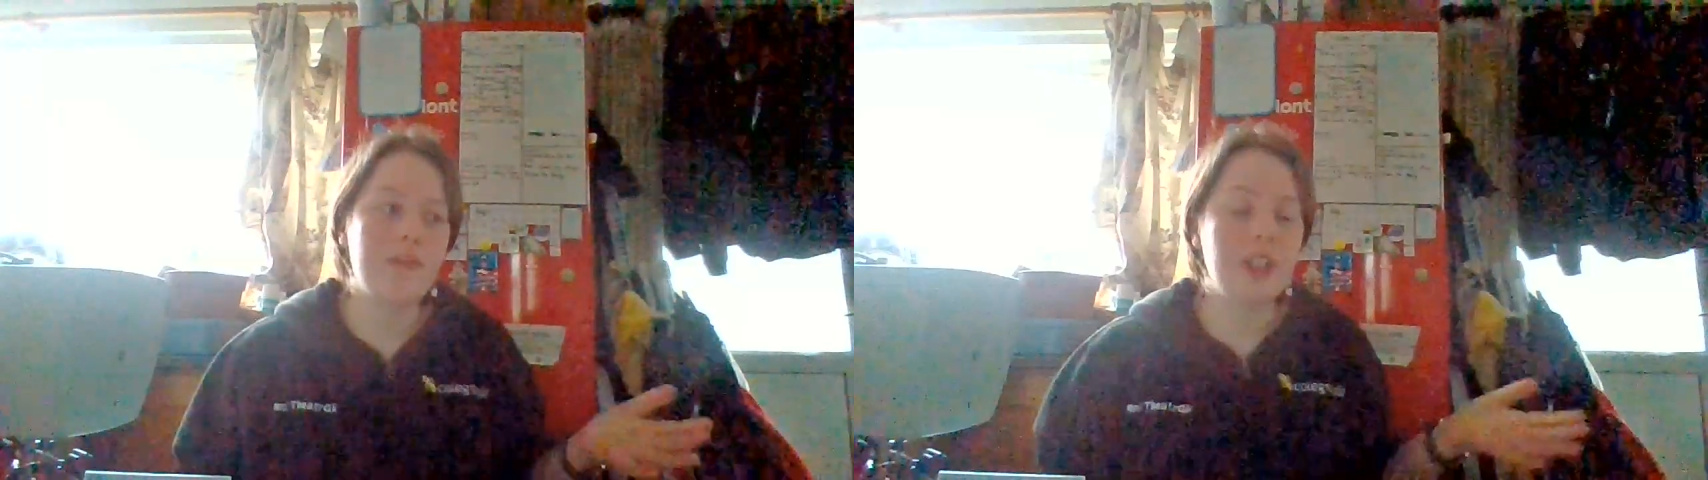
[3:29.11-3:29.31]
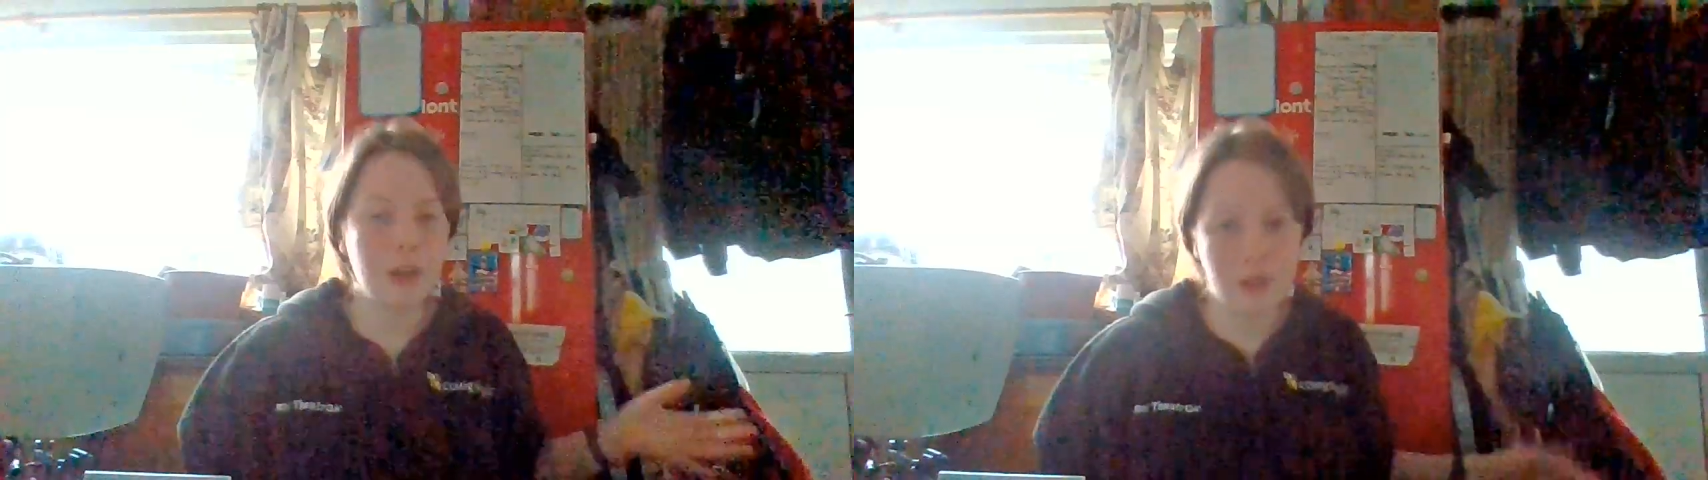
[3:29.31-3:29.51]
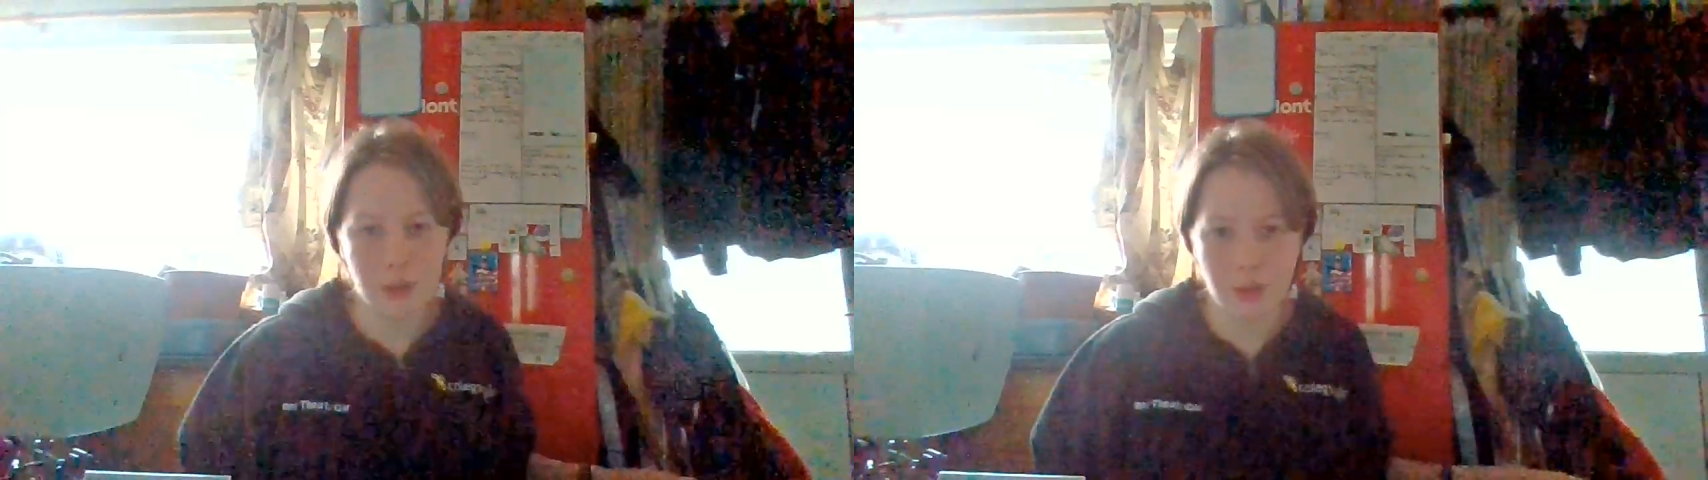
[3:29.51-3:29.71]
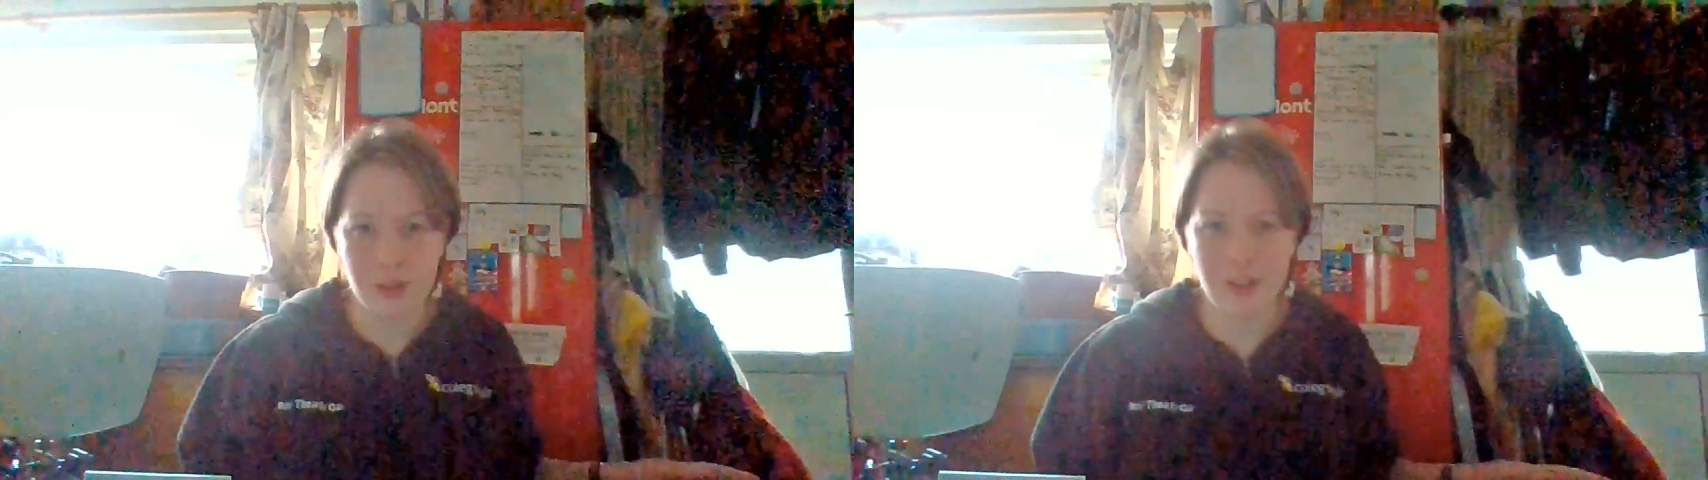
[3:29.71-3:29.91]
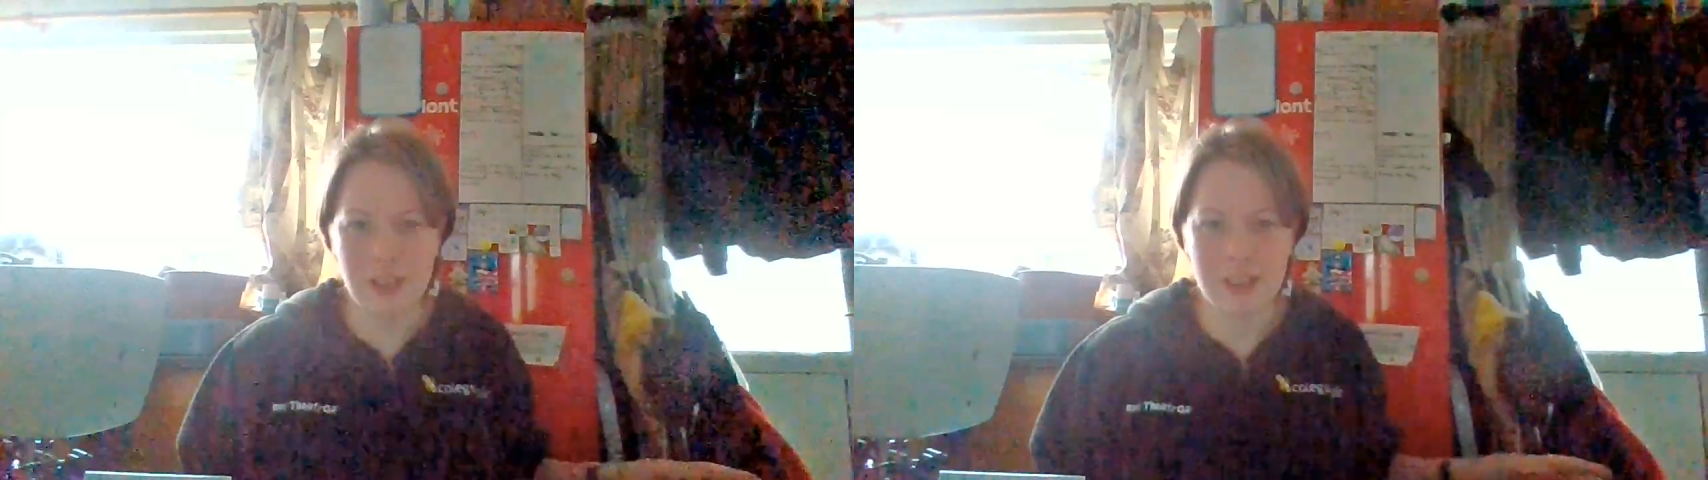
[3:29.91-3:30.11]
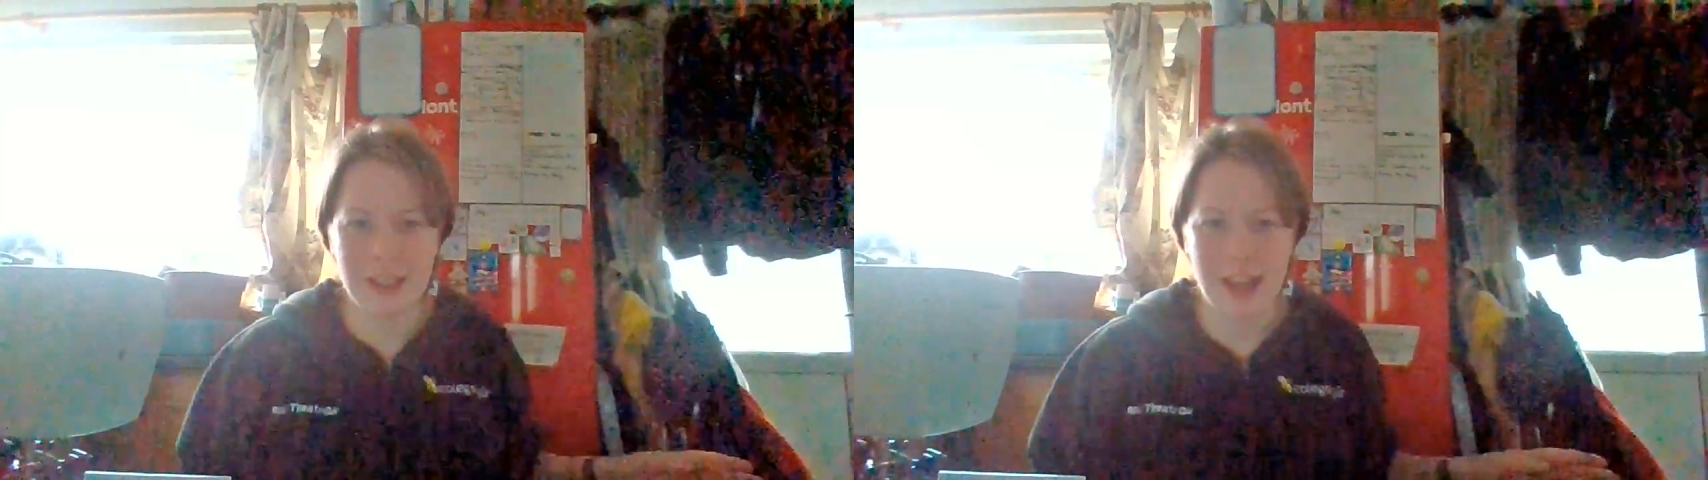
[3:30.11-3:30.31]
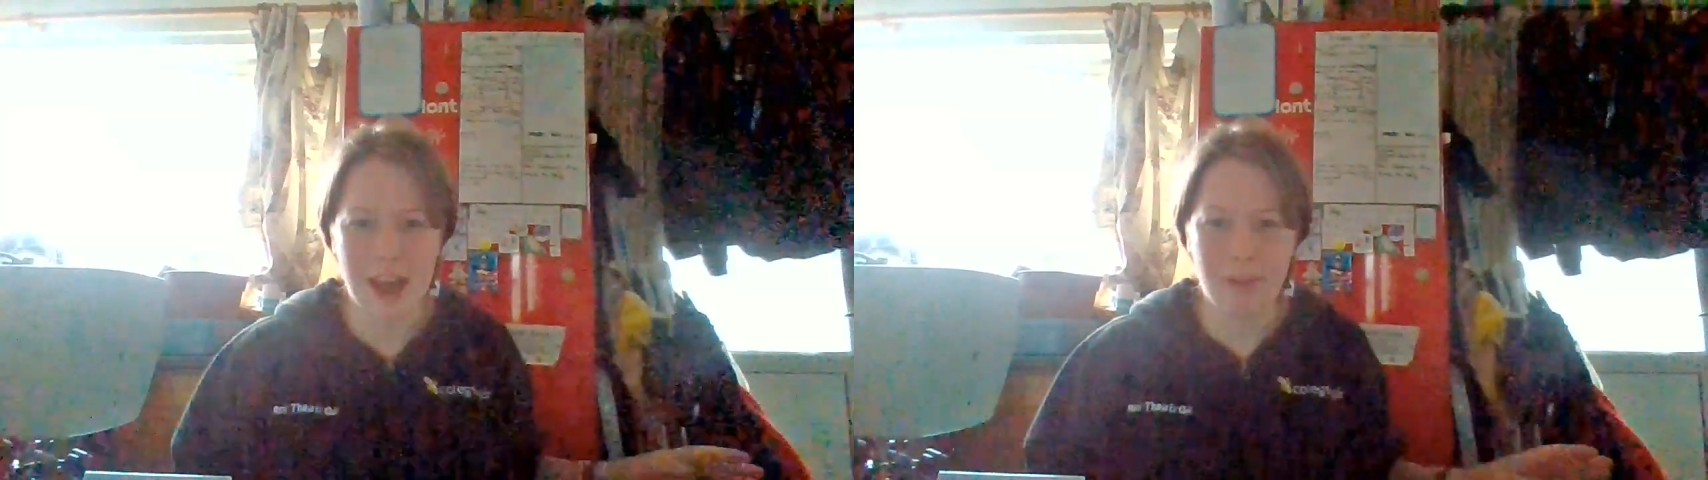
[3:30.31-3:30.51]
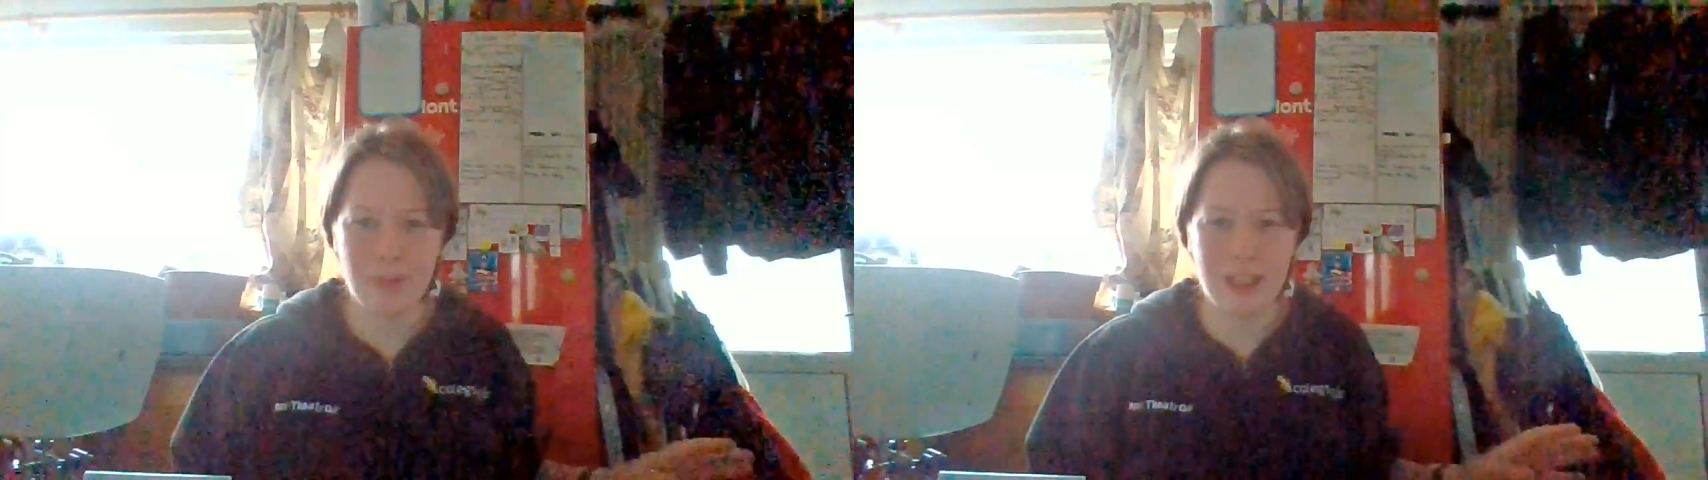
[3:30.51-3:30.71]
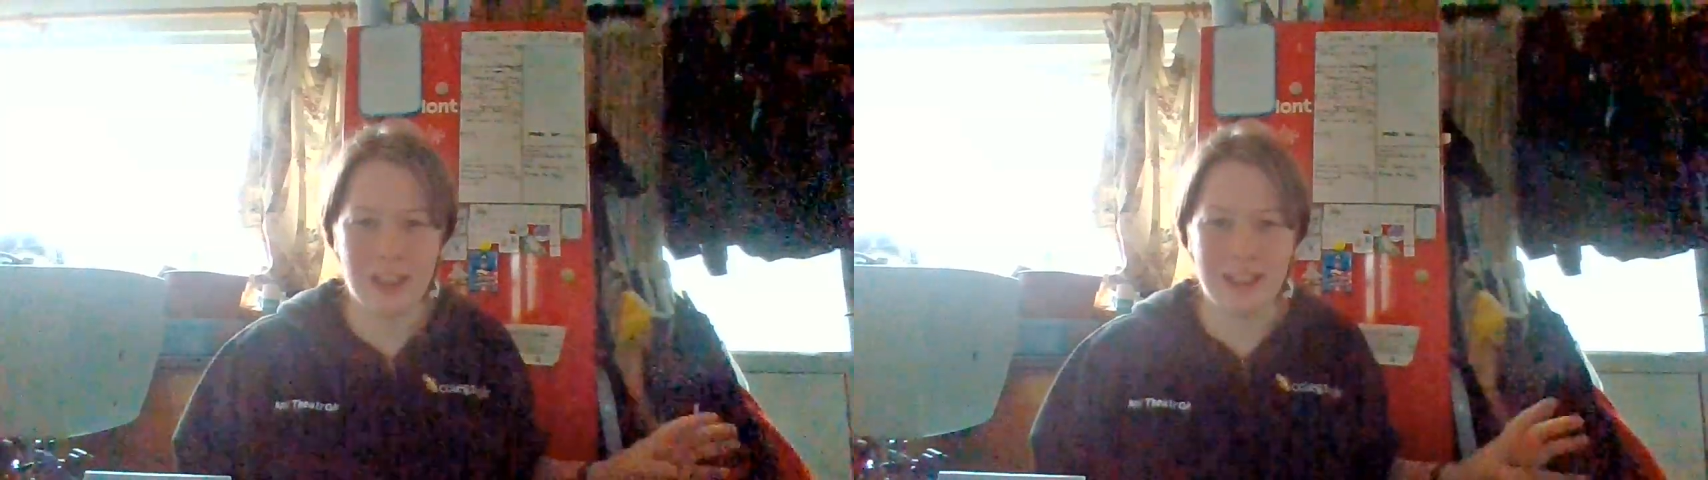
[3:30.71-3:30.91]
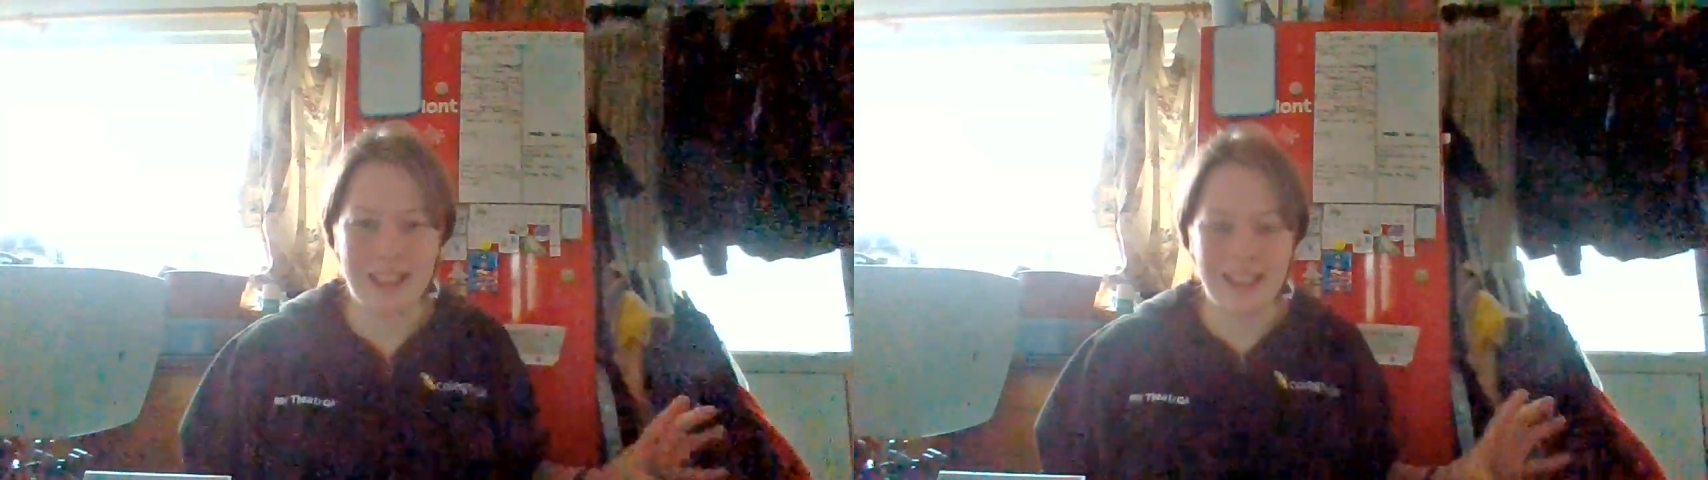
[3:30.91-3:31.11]
video tutorials to help
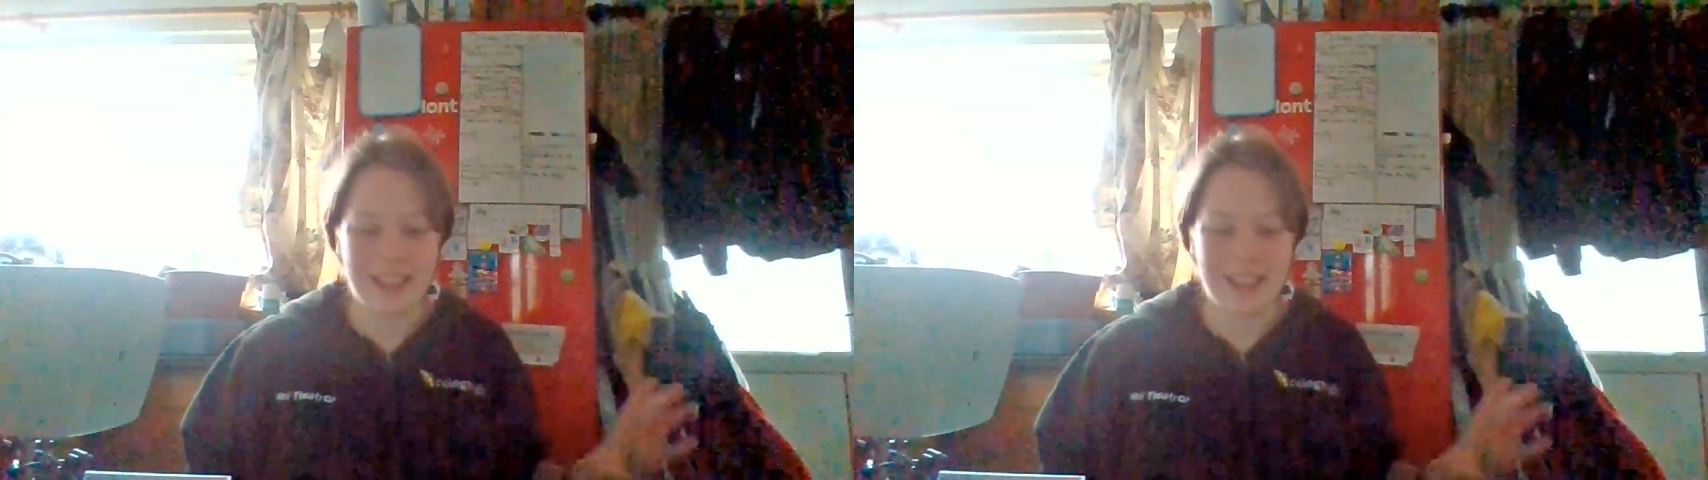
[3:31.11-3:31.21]
me